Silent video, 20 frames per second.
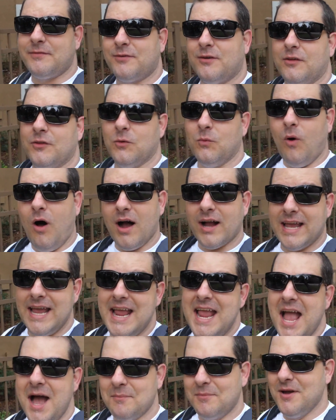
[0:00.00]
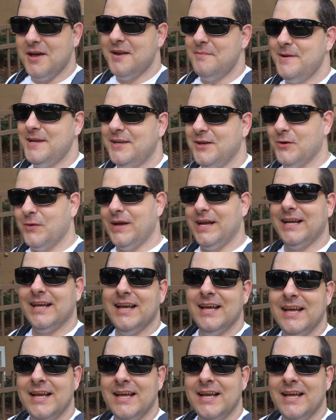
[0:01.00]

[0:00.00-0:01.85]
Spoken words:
for all the walking I'm gonna be doing